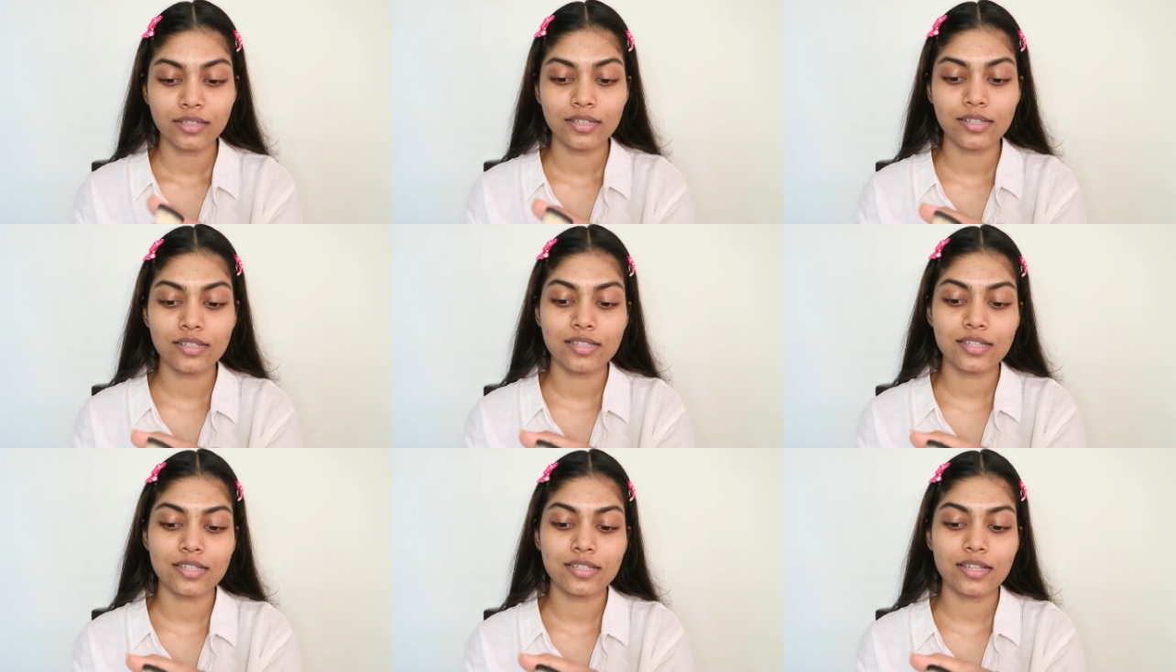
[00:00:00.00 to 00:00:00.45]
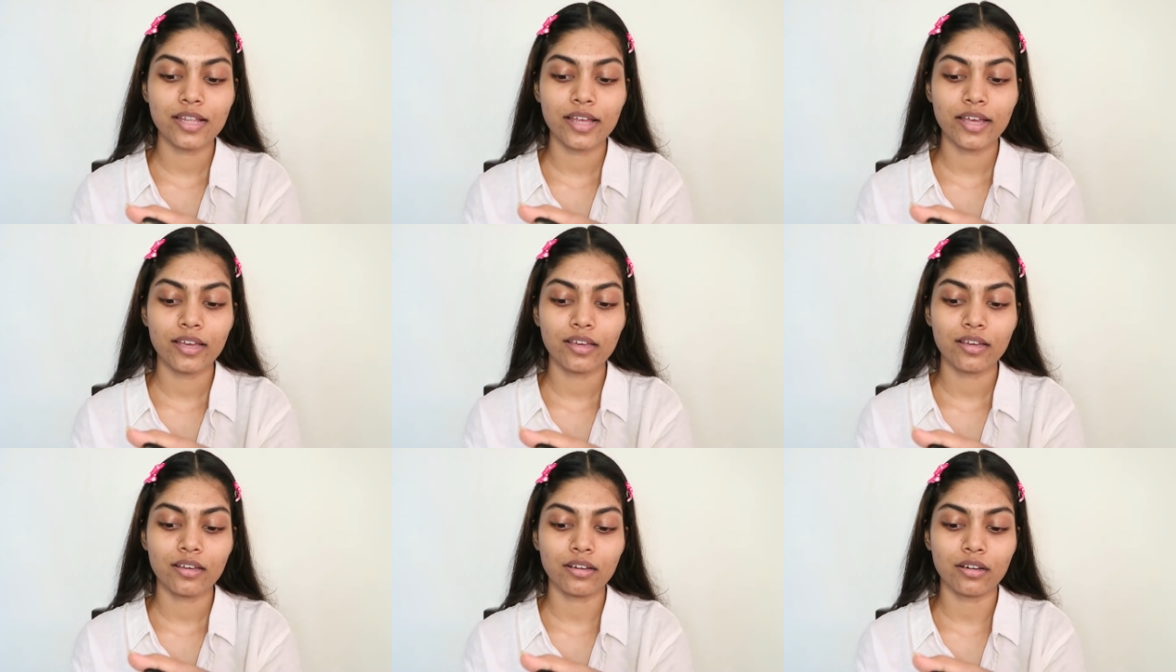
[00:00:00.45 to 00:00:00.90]
This is
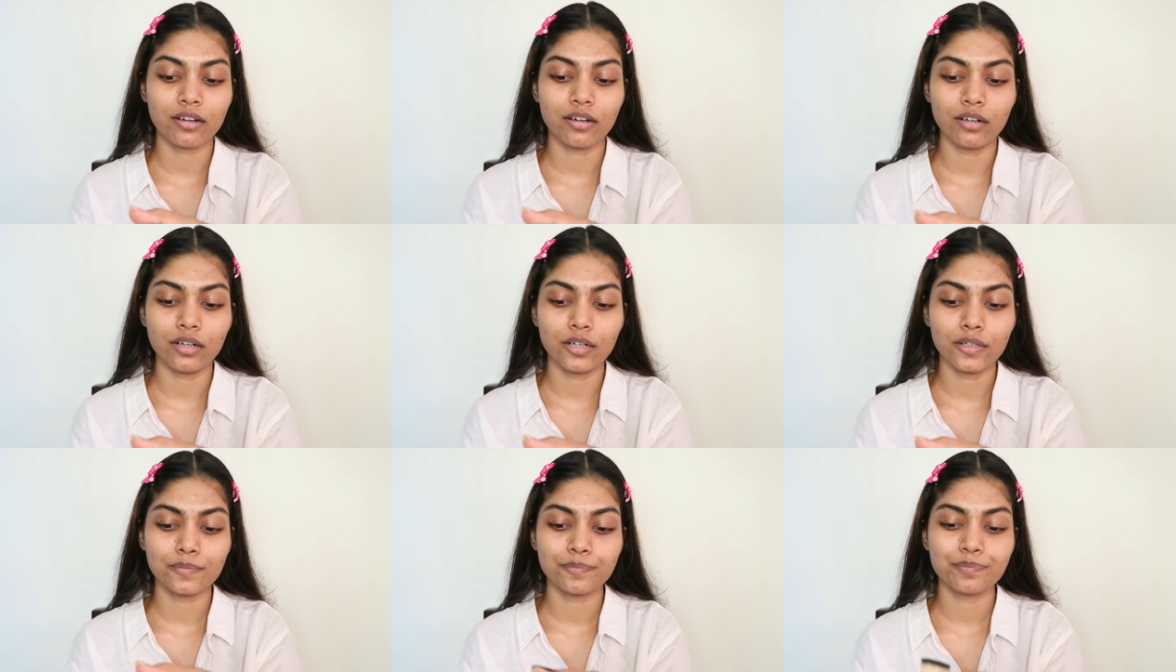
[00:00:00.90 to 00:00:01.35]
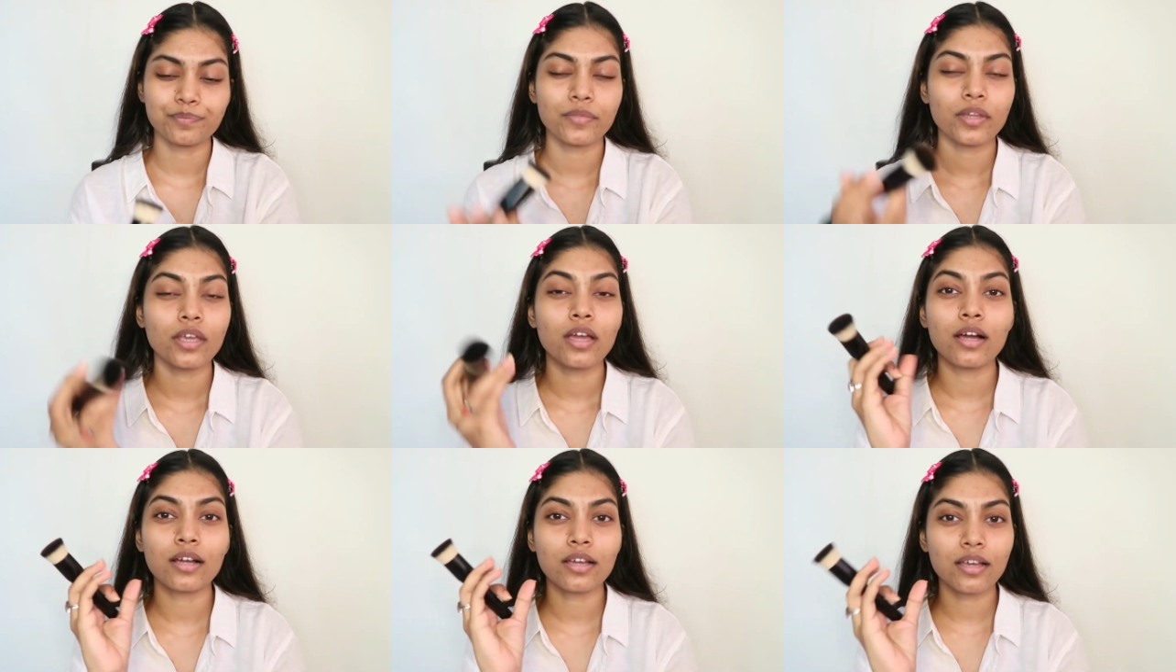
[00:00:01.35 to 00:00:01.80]
like
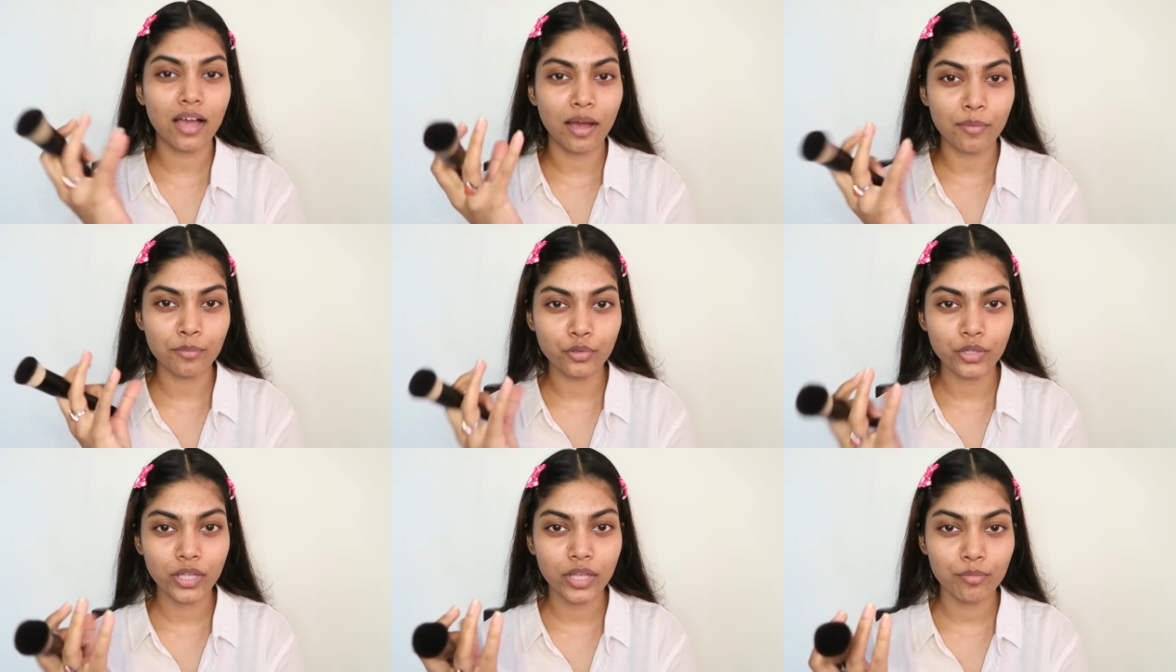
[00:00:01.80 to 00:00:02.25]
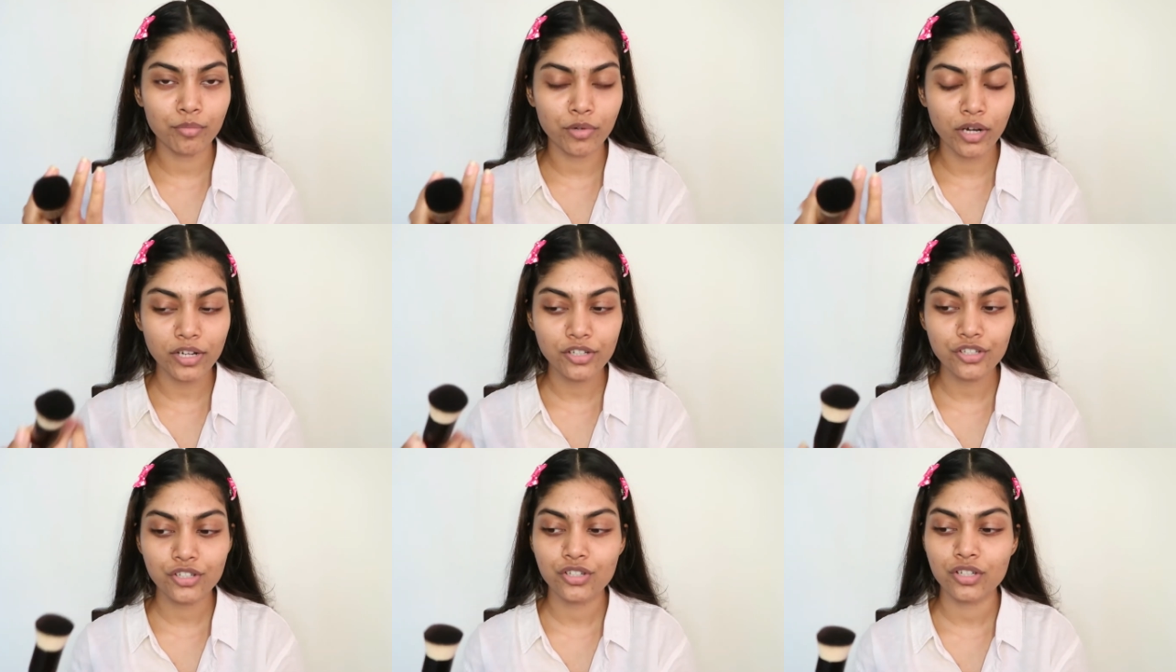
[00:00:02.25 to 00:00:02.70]
a kabuki
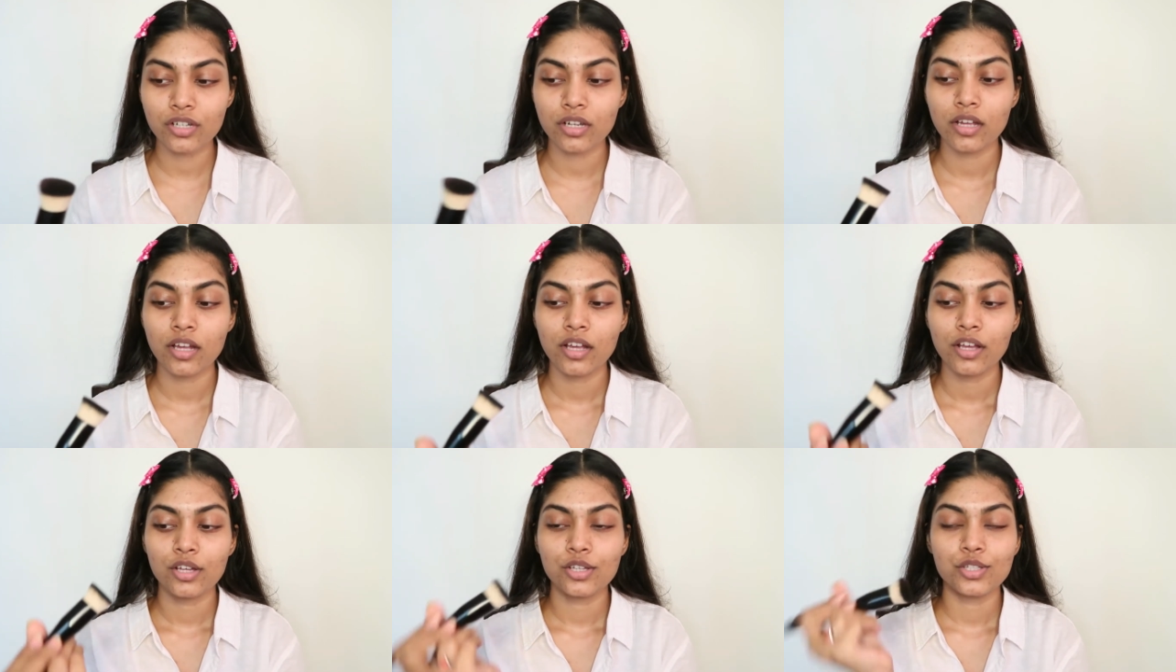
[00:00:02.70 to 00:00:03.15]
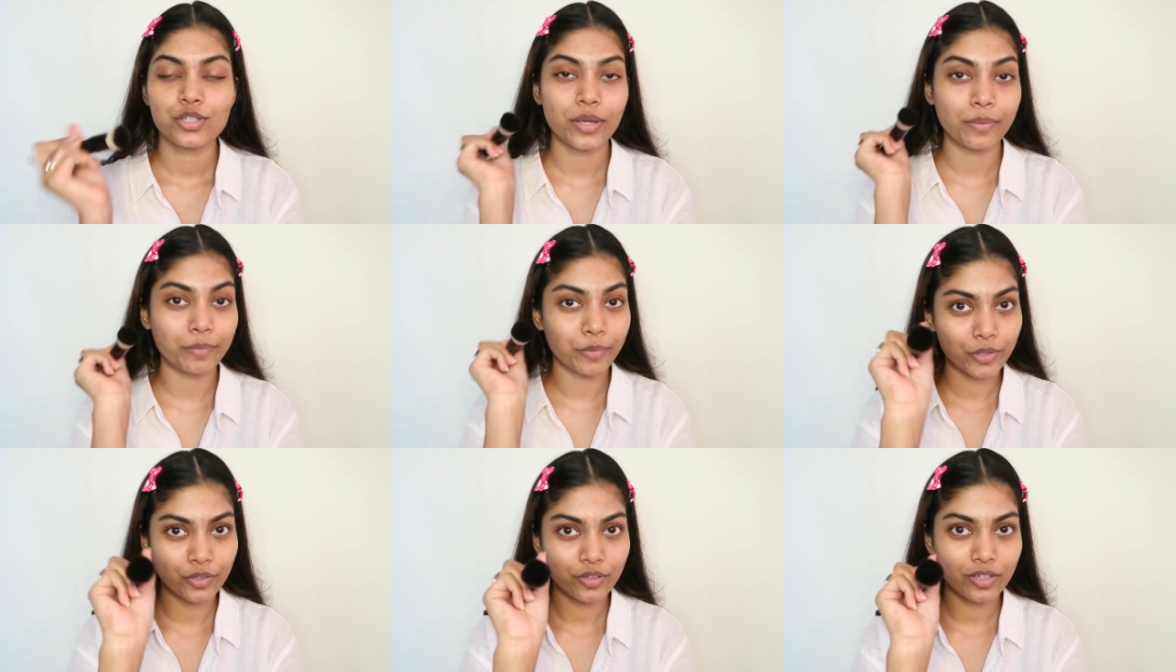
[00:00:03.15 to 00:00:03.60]
brush,
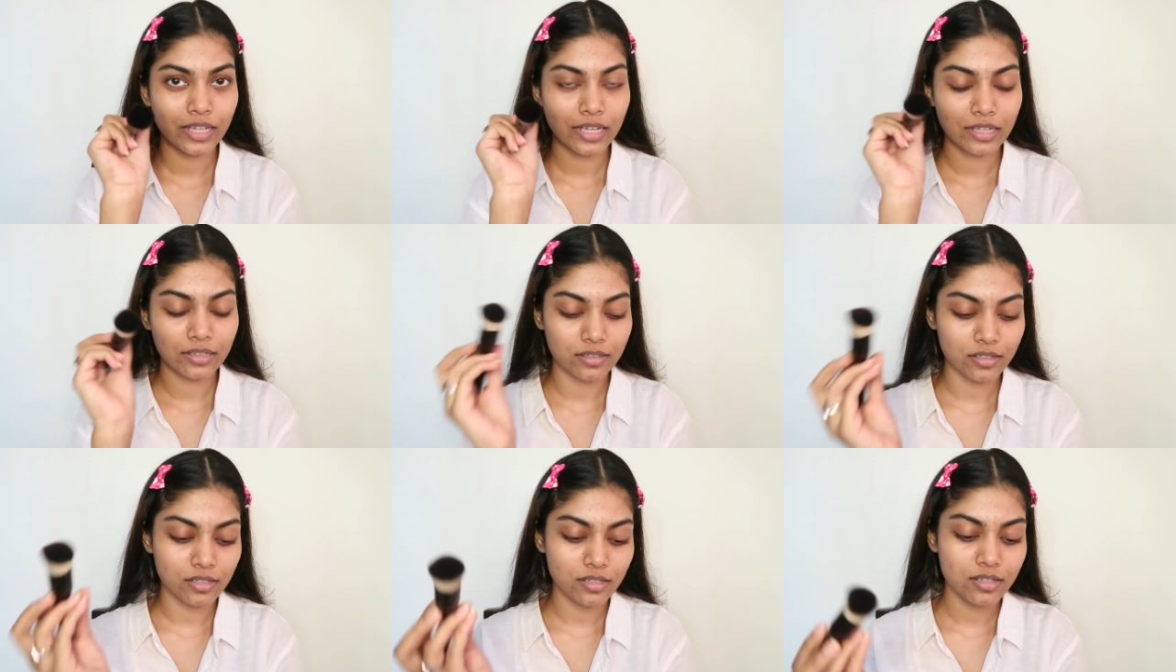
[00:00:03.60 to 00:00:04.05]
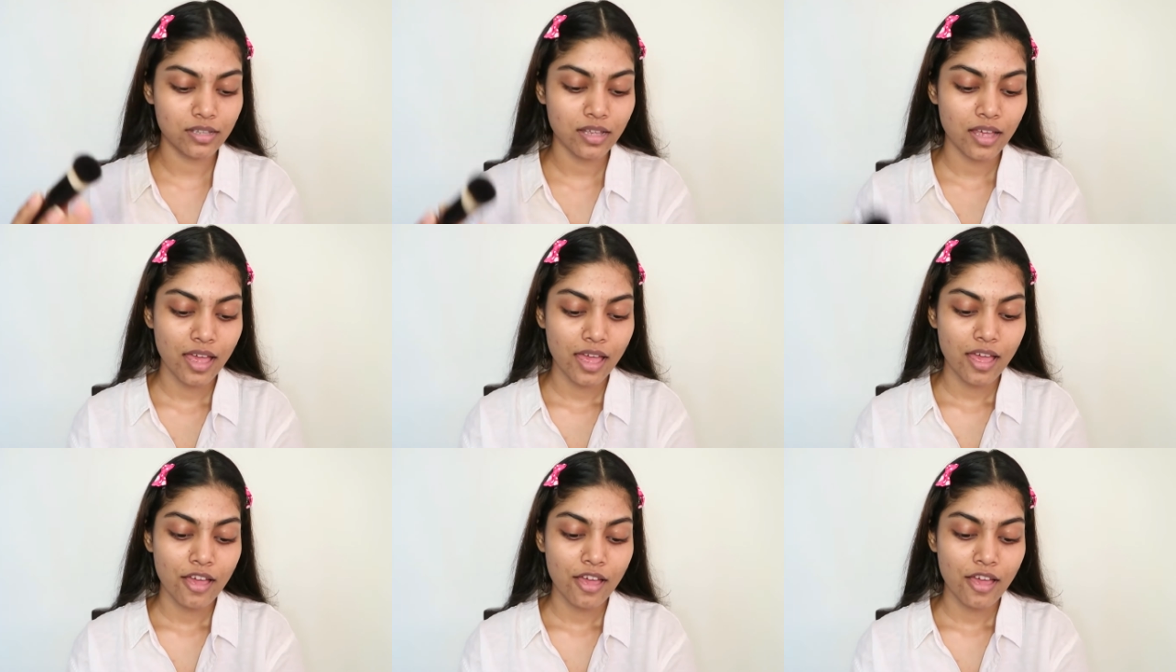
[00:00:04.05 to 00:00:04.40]
so I'm going to take this.